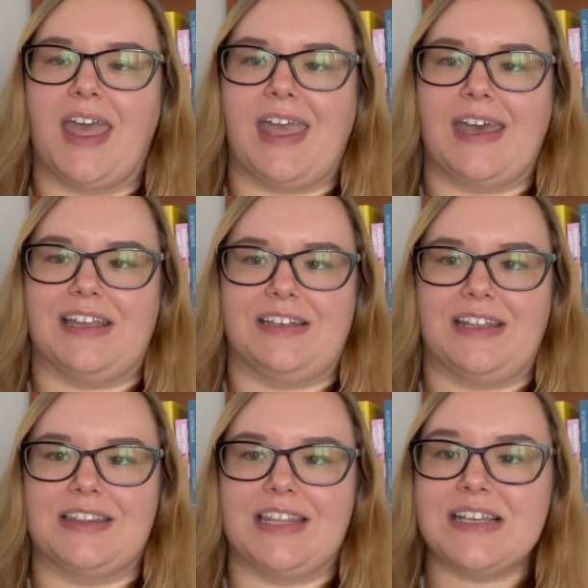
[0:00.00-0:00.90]
And
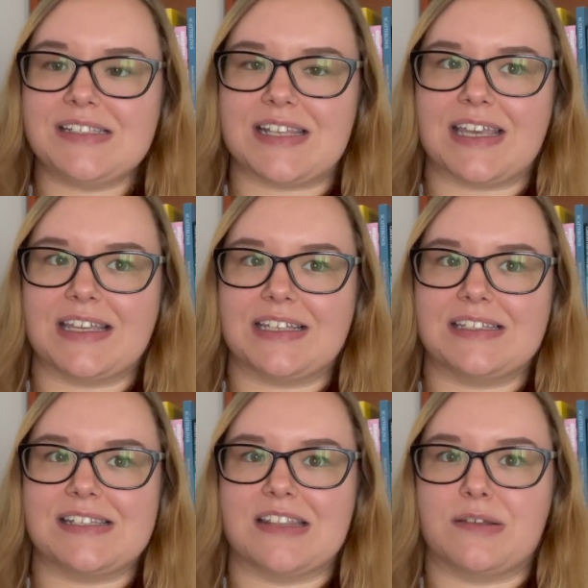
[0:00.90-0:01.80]
this
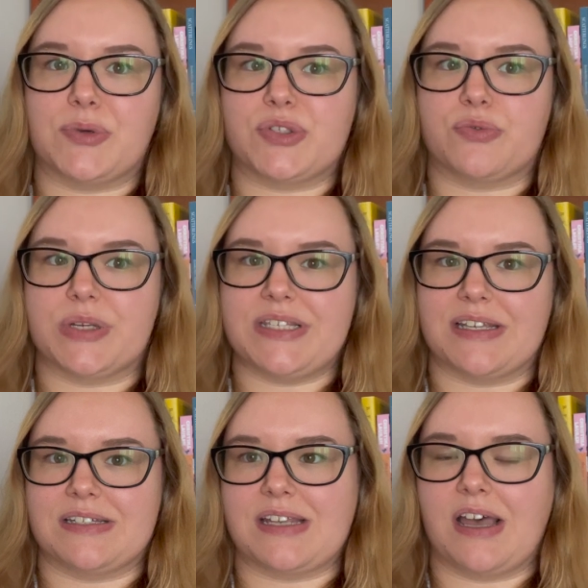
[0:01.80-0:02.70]
is the most
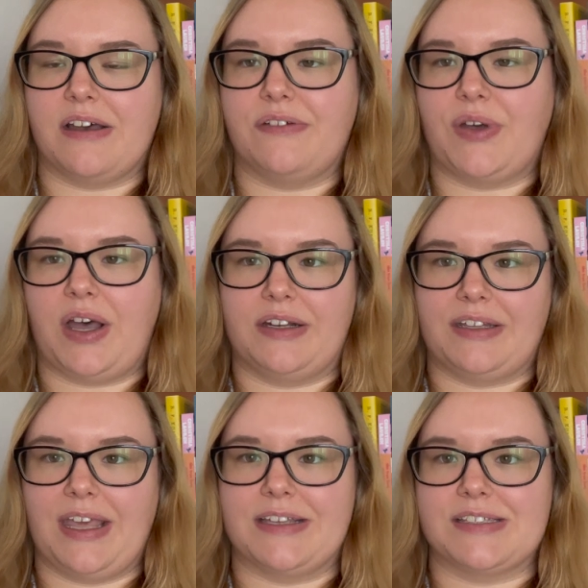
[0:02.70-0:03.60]
recent of Han
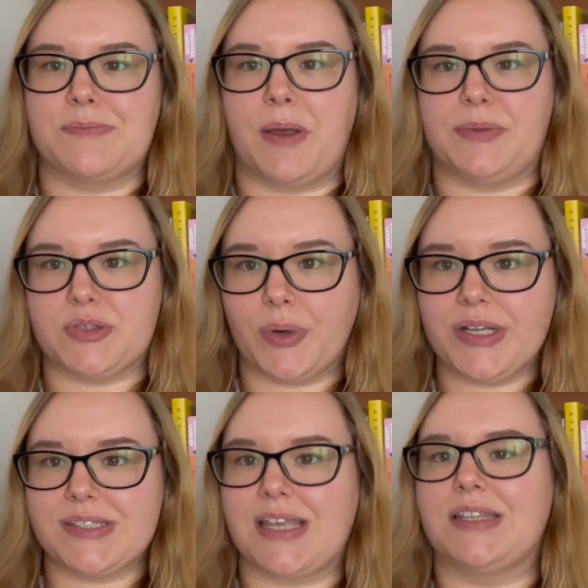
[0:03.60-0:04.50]
Kang's published
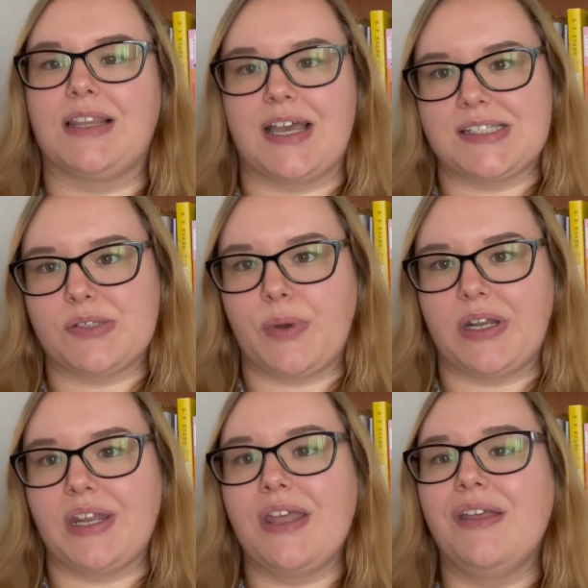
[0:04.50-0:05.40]
works and the last
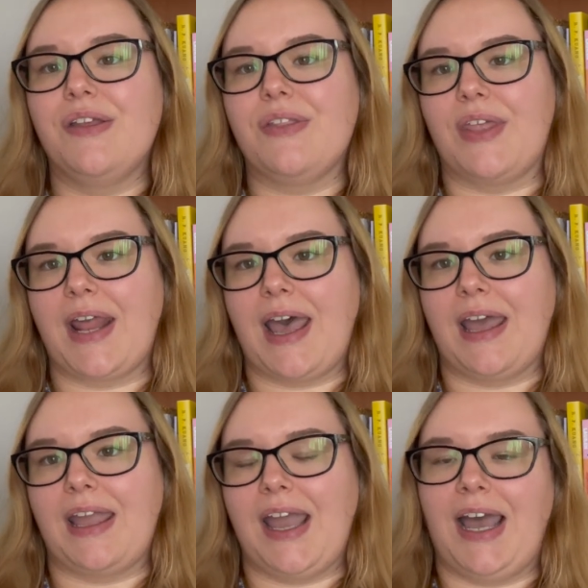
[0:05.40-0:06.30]
one that
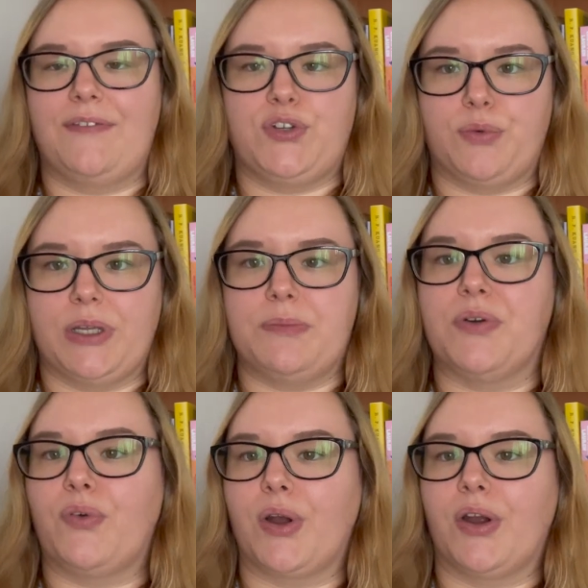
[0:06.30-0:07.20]
I have to read
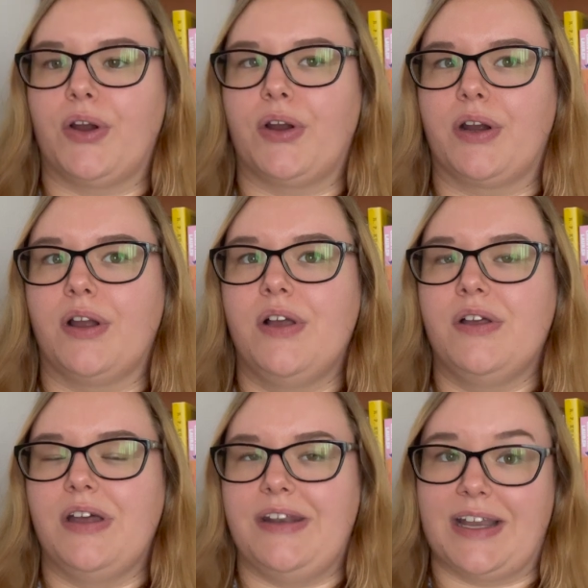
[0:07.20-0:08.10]
before her
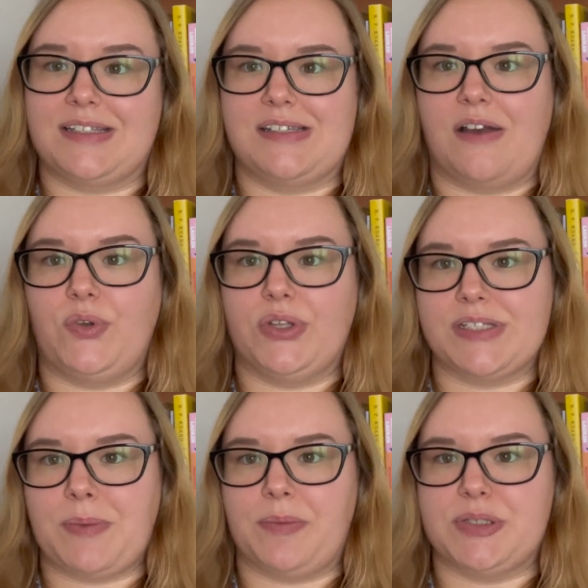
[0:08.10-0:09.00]
next novel
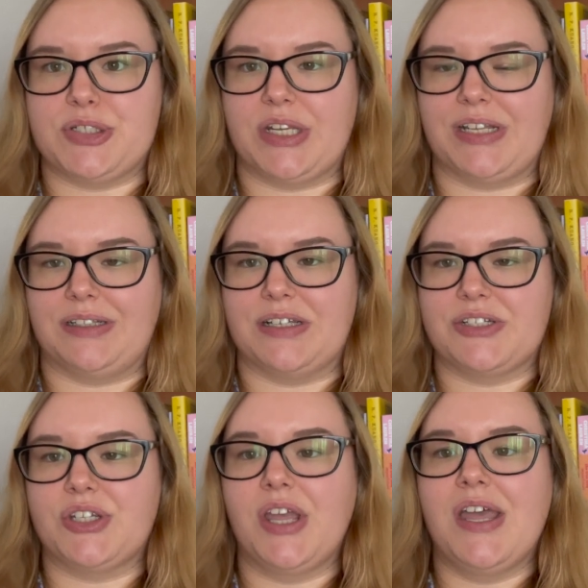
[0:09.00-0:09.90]
is published in English.